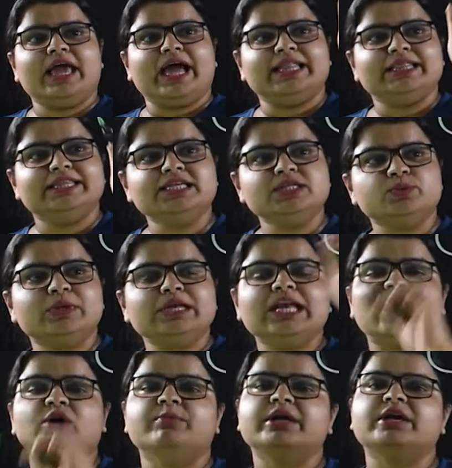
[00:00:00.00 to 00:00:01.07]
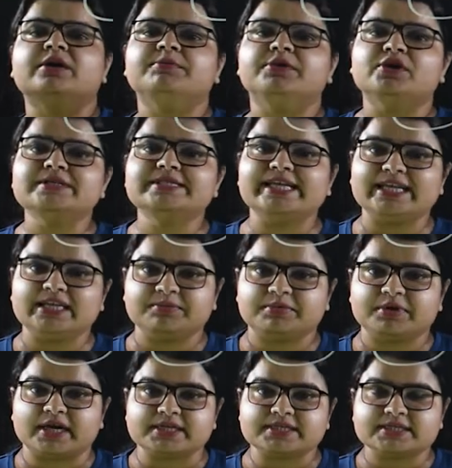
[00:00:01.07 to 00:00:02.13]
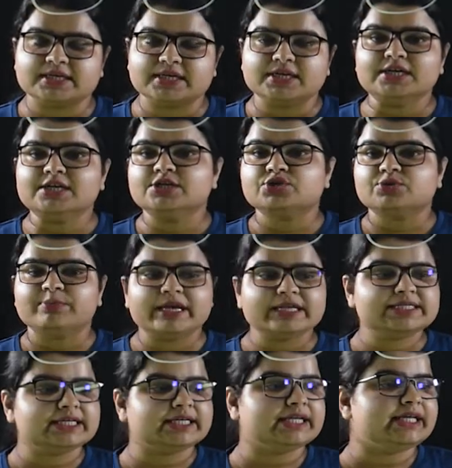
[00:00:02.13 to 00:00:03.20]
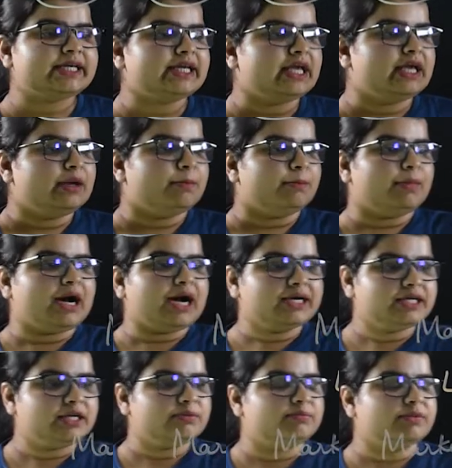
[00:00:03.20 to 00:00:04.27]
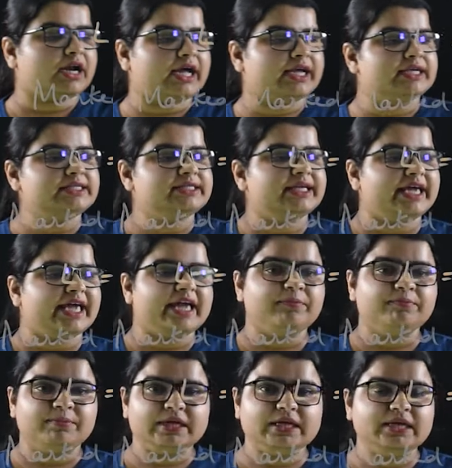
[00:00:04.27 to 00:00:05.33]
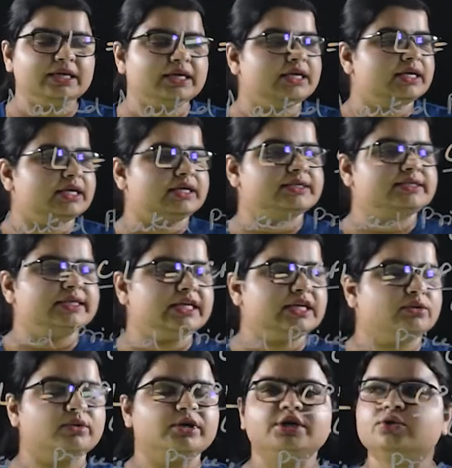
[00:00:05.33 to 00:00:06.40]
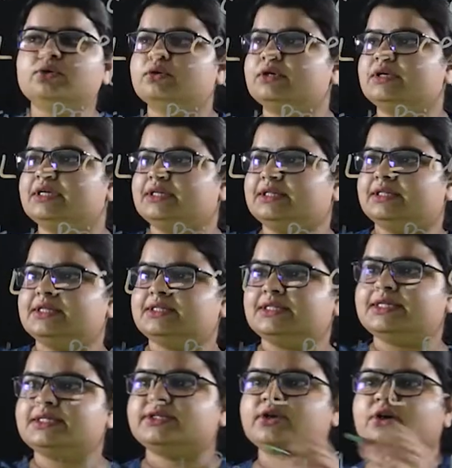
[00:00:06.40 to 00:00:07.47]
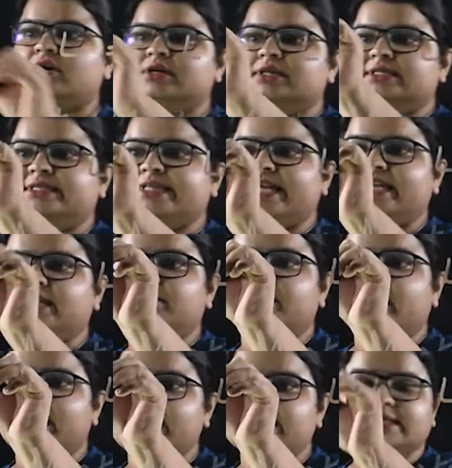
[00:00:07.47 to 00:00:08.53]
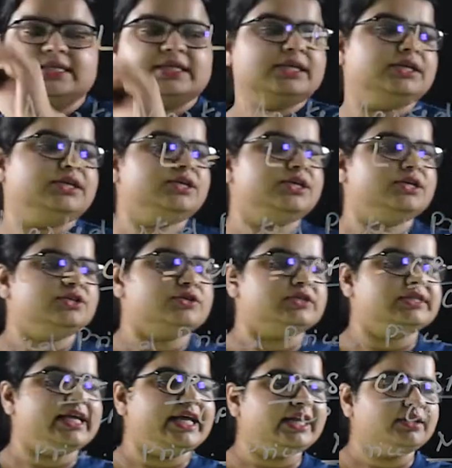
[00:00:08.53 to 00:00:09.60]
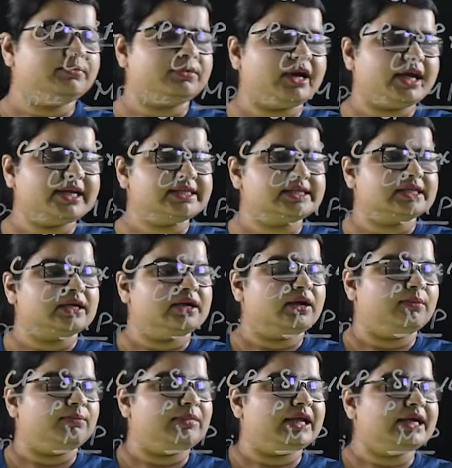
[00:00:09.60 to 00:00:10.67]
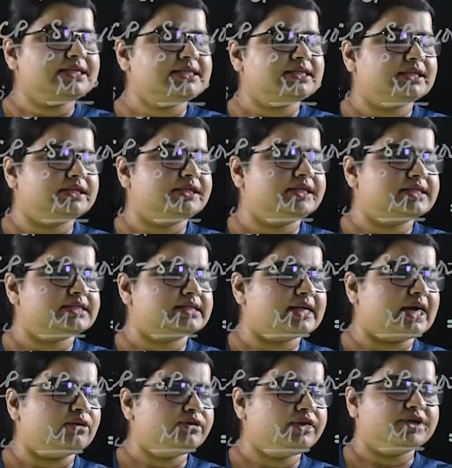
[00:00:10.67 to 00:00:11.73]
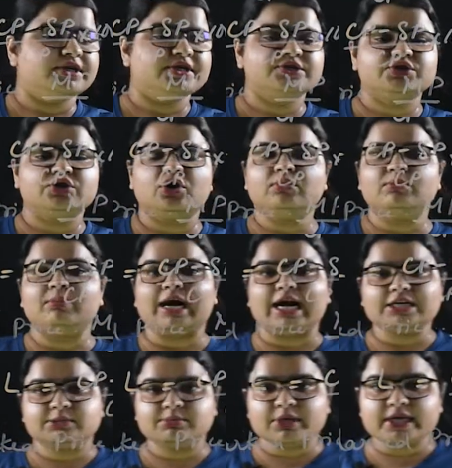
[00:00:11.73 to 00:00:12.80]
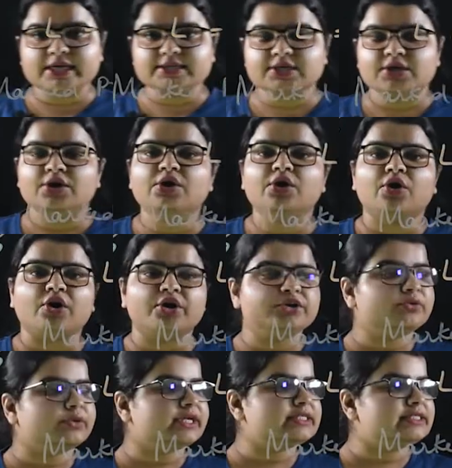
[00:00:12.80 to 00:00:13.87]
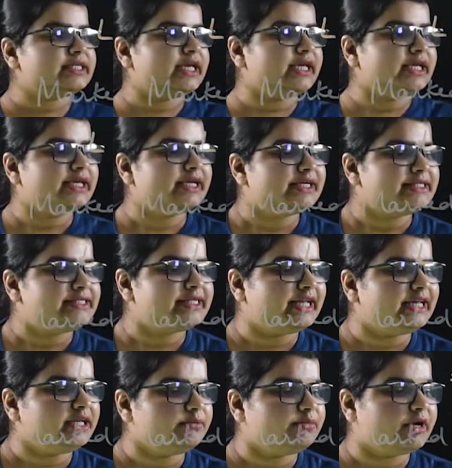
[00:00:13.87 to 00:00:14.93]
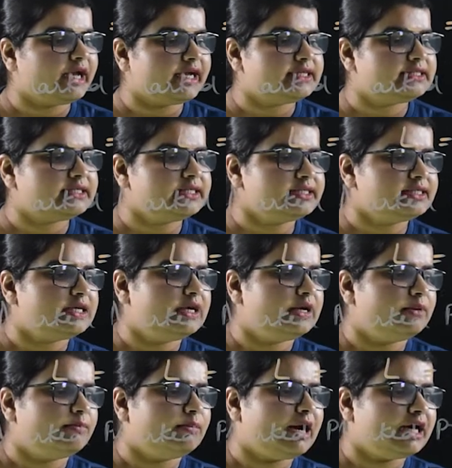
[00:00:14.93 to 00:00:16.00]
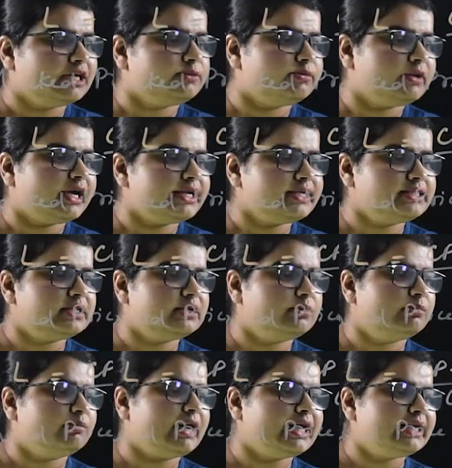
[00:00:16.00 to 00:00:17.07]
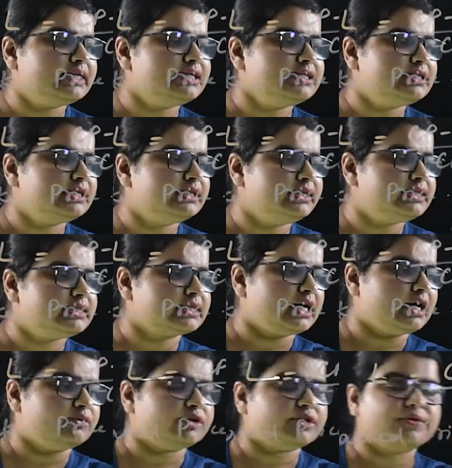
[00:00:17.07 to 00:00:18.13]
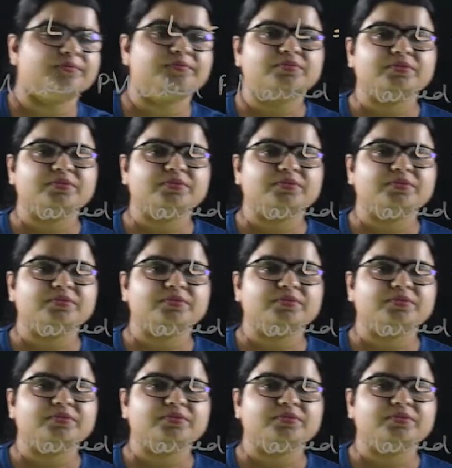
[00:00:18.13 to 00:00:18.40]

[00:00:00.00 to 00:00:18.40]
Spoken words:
and this will now become your selling price. So basically marked price MP is equal to, this is your selling price. So selling price plus discount is your marked price, or you can say selling price is marked price minus discount.